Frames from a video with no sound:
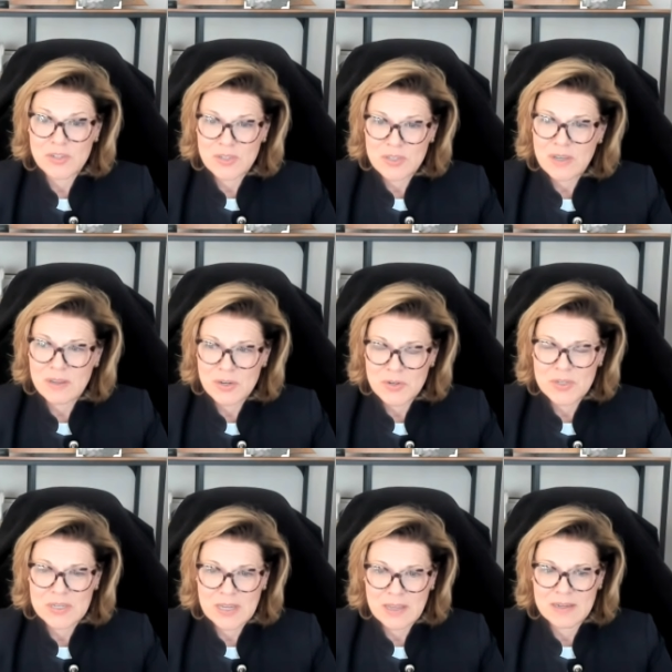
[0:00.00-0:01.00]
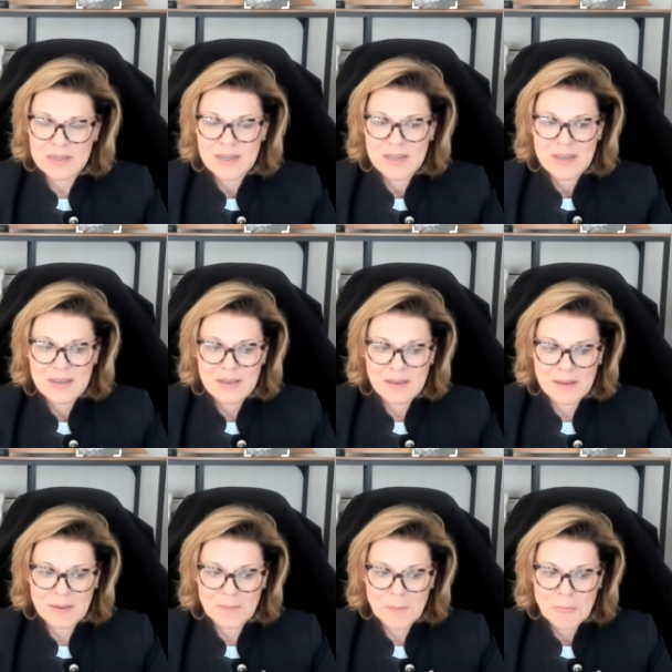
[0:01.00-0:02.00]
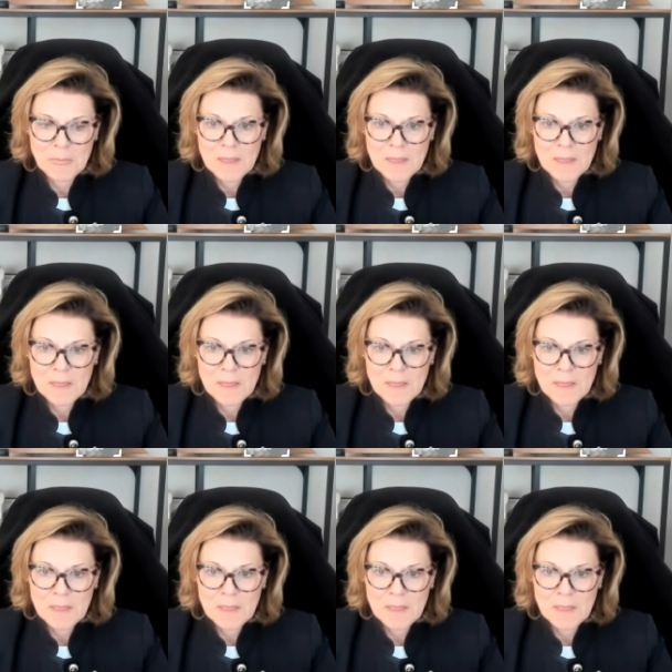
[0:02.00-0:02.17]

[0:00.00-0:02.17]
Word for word: just to understand um,